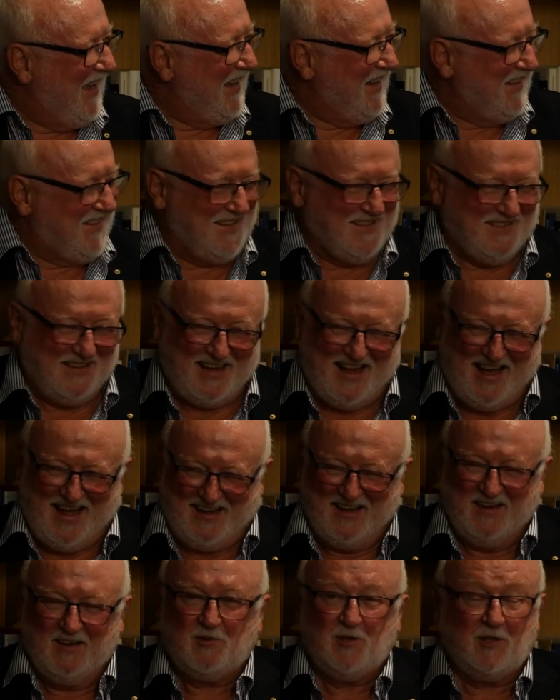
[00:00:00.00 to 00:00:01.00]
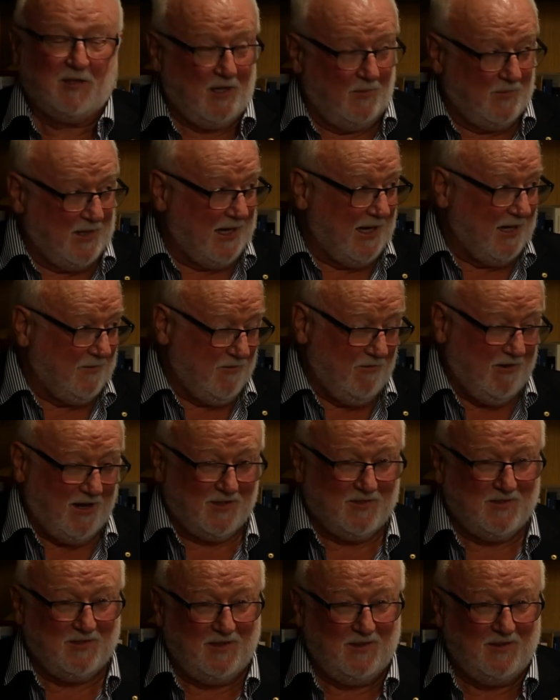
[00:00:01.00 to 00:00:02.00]
She's a gun. She's coming out for
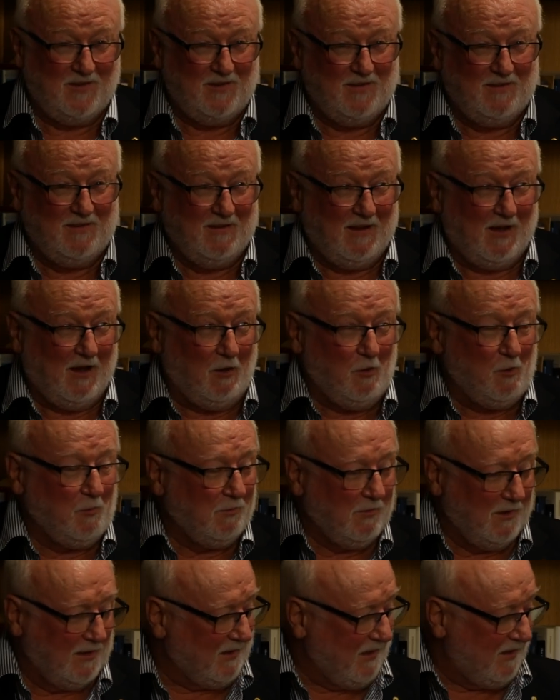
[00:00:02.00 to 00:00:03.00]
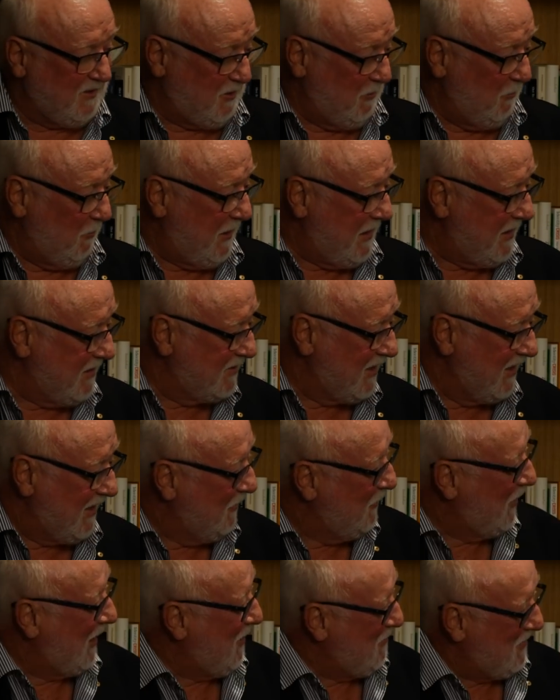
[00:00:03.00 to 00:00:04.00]
us in, I hope, unless she wins, I
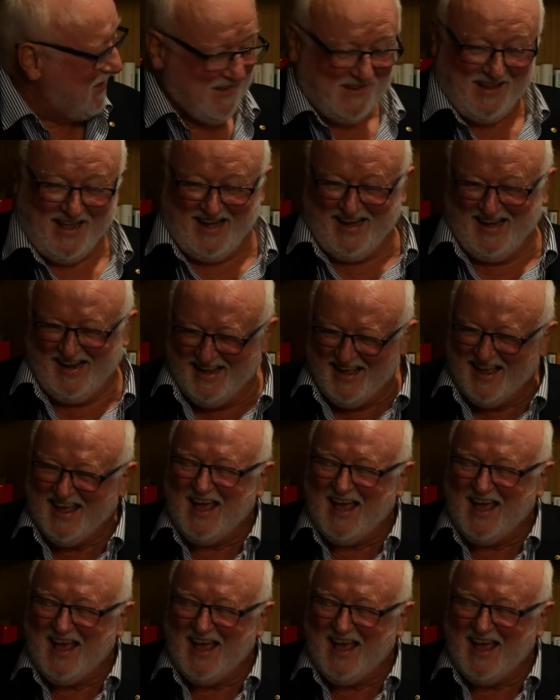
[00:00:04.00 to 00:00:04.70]
don't know what happens then.